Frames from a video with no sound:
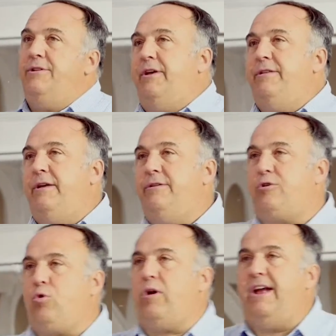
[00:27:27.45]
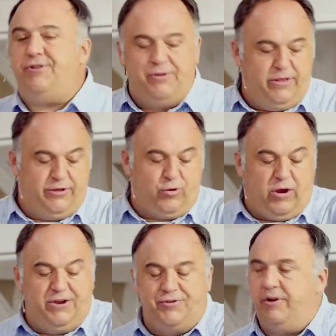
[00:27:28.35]
in the
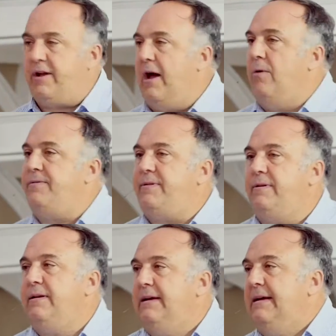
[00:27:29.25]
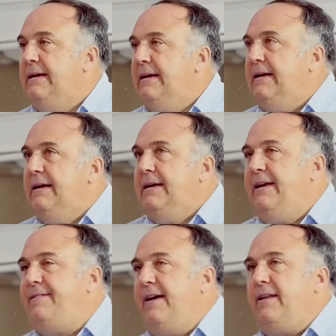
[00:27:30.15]
creation account,
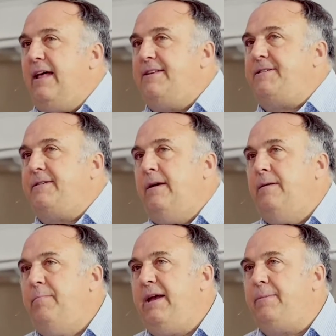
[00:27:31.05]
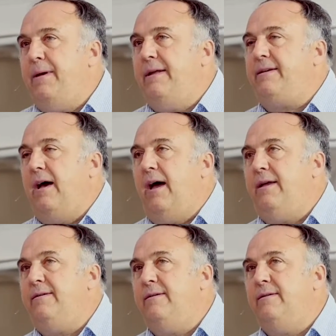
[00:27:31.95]
he said, "Let us make
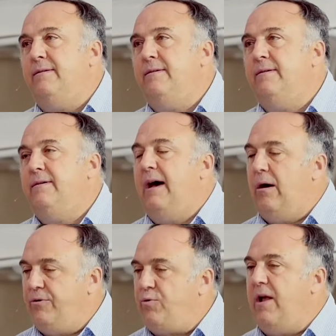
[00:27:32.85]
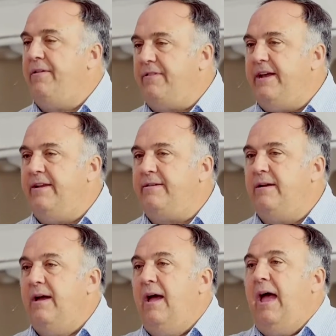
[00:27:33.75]
mankind," I would translate it,
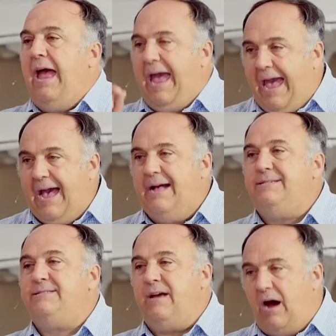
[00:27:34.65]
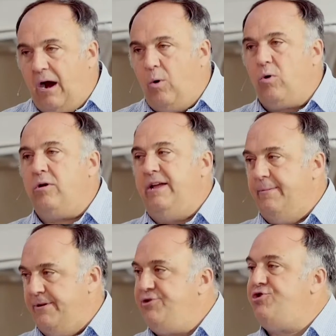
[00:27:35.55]
"as our
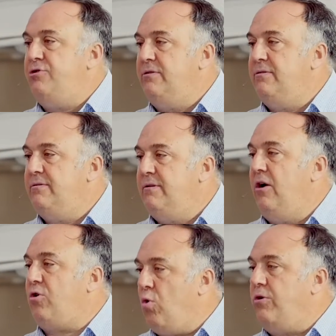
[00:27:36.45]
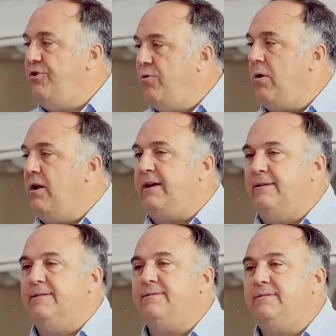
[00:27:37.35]
image, according to our
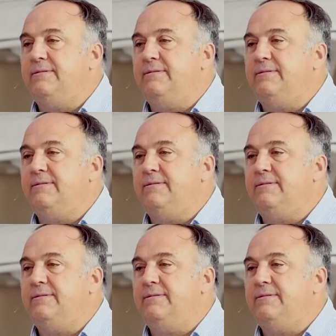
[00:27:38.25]
likeness."